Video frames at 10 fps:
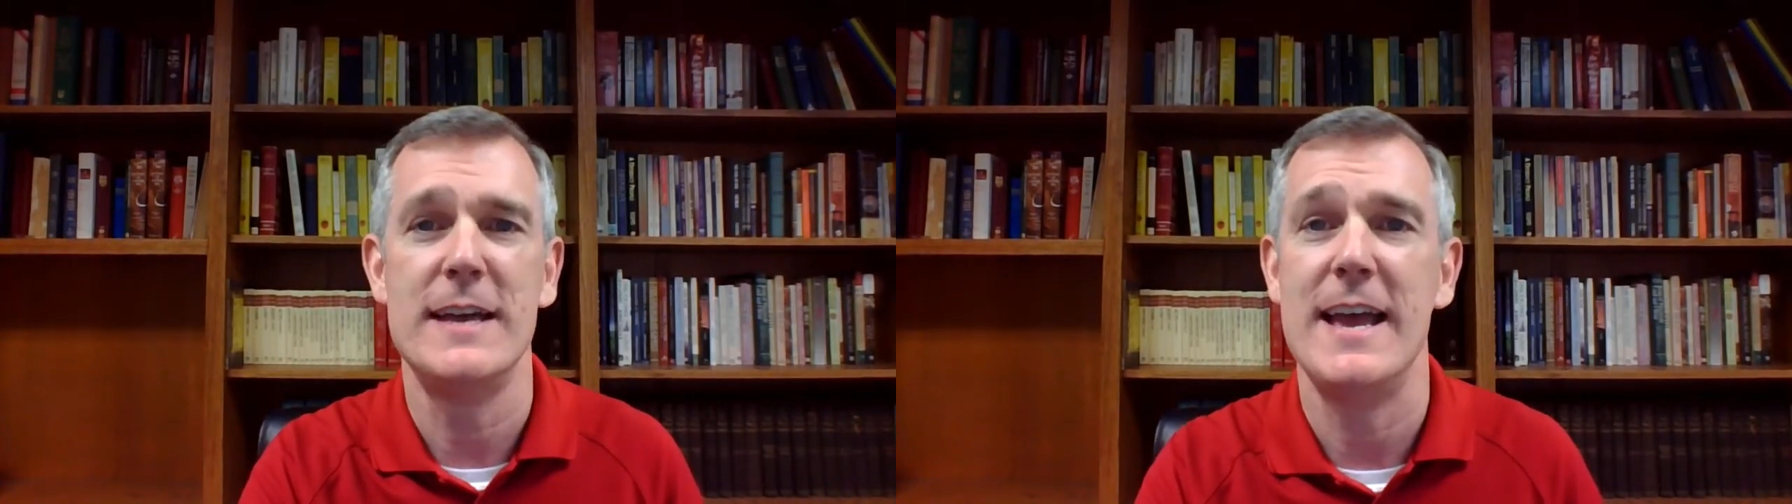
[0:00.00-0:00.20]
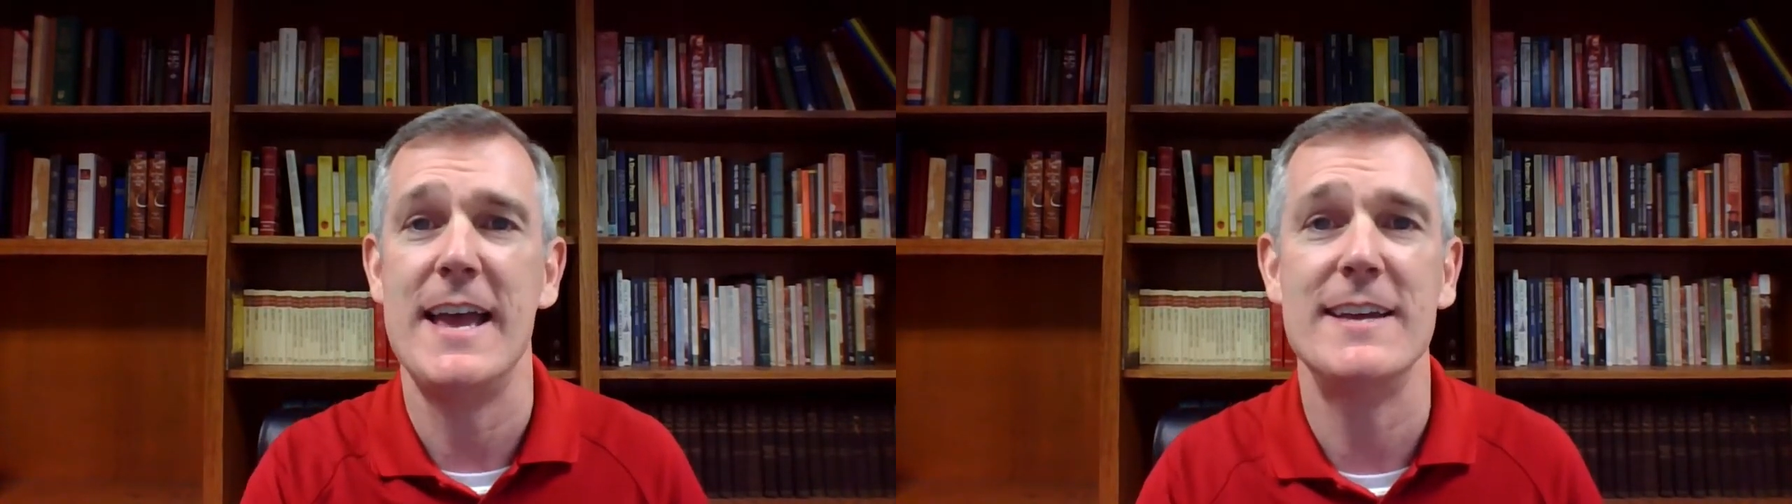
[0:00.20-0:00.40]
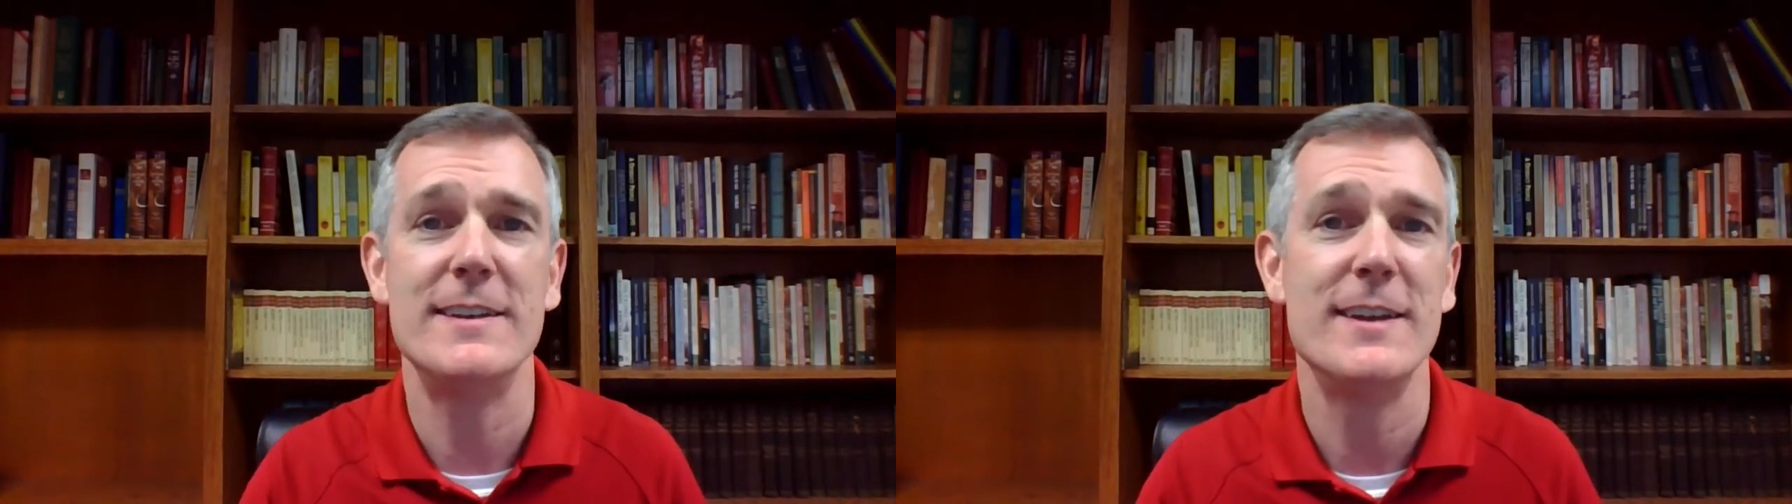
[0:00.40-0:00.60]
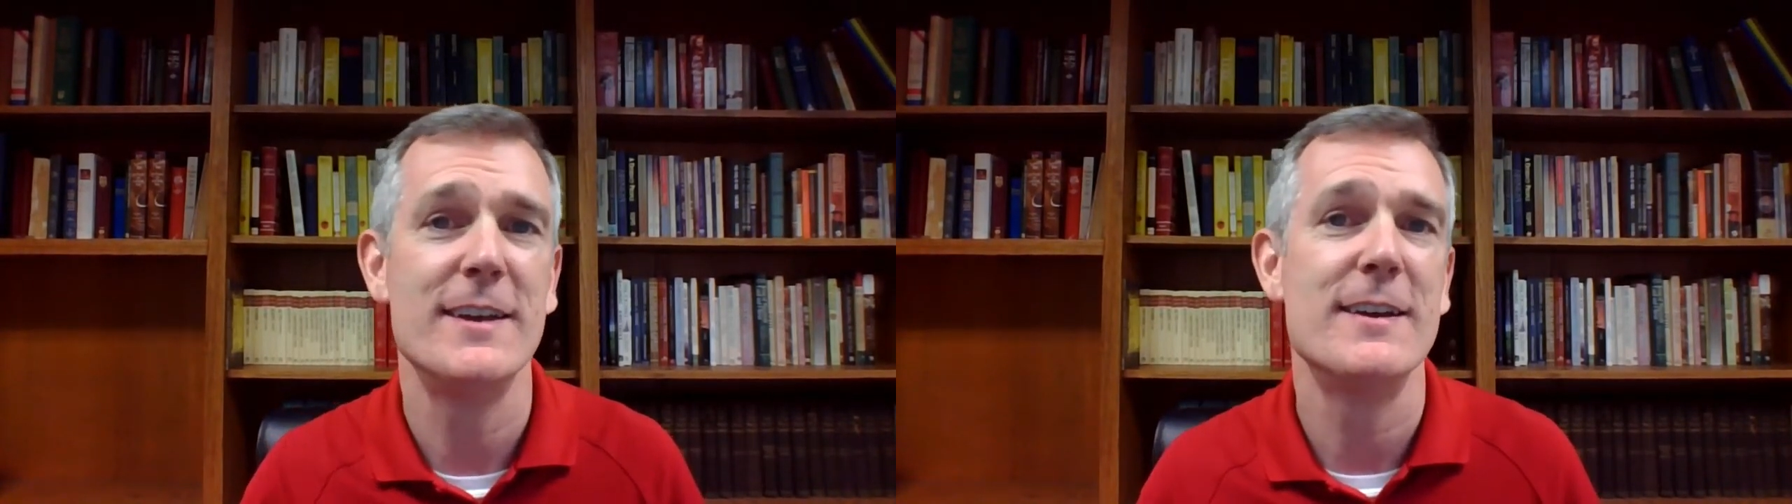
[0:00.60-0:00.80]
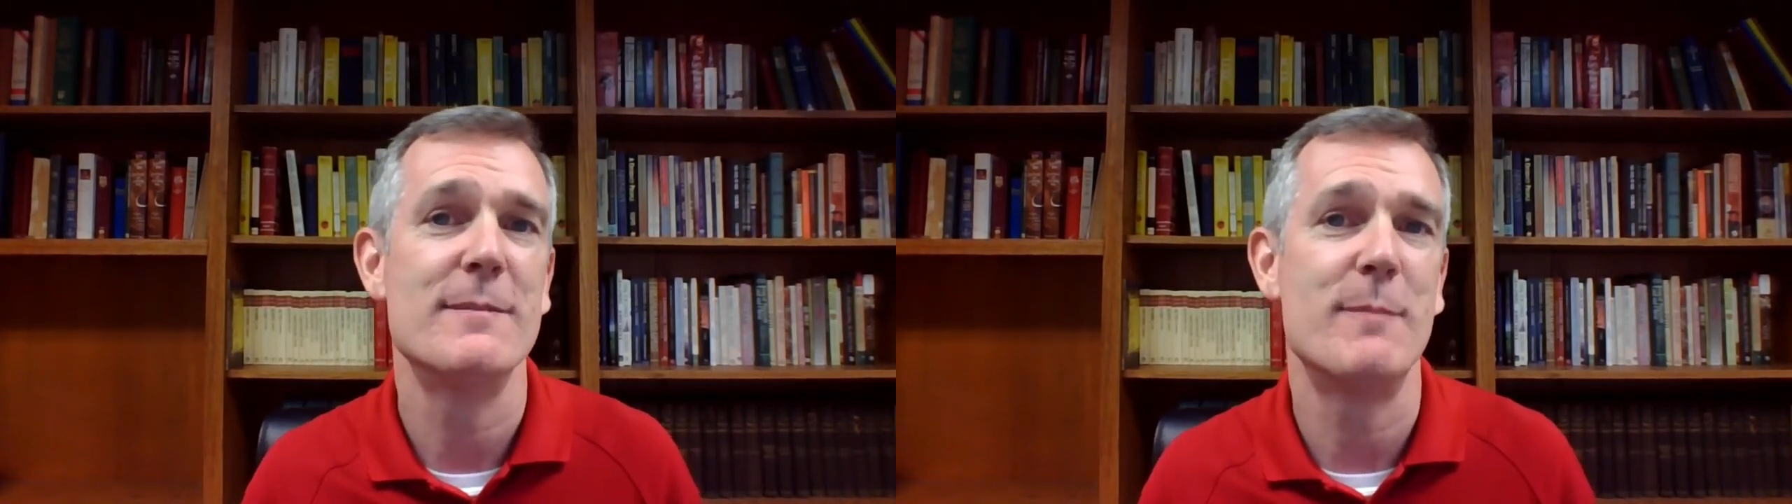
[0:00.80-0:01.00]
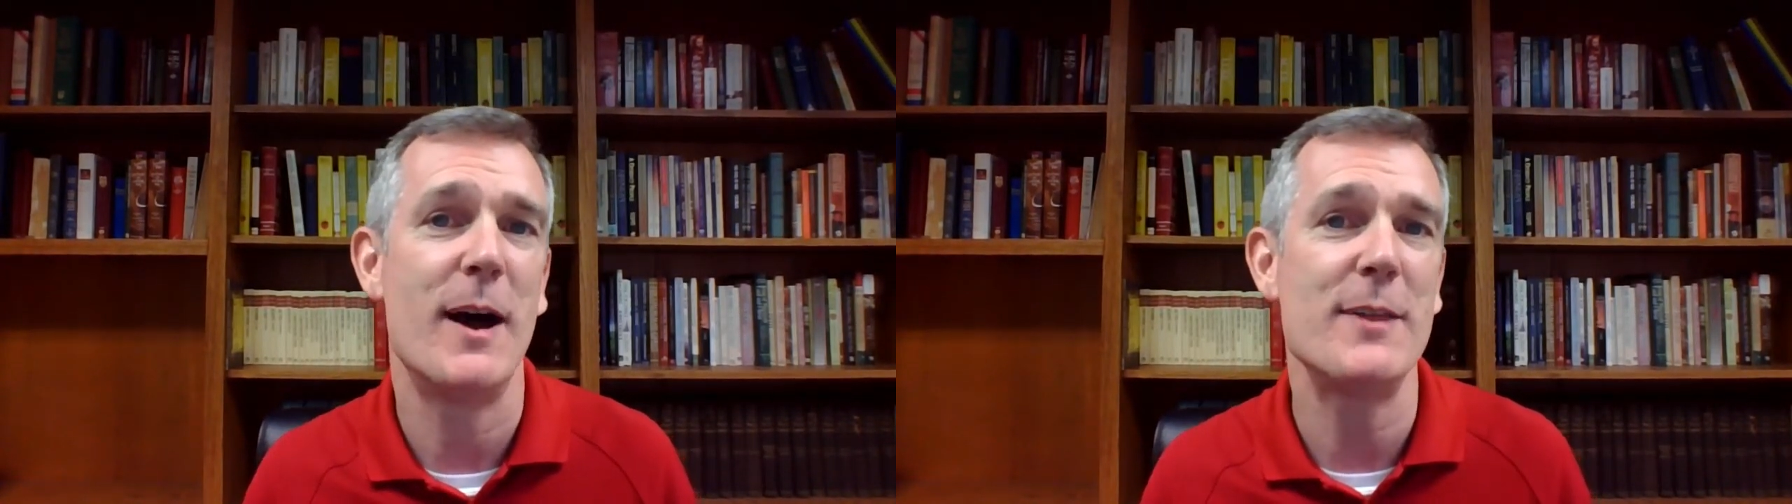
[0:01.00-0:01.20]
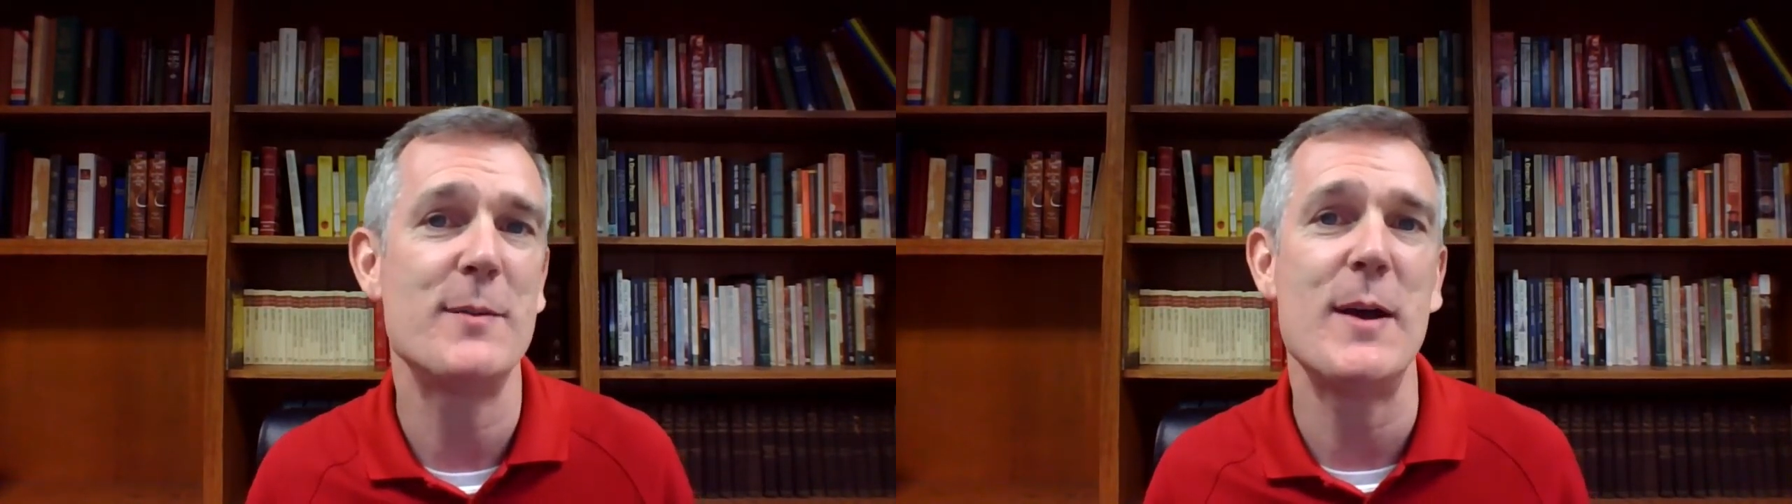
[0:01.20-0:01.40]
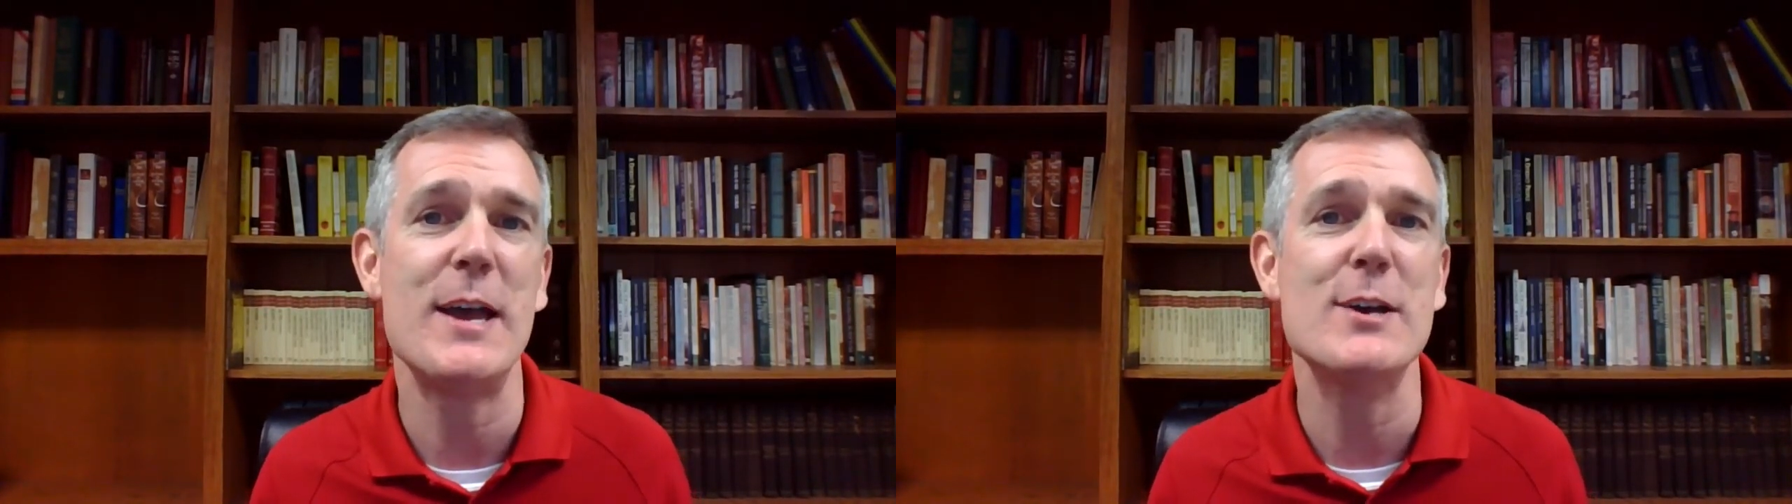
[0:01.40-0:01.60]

And by the way,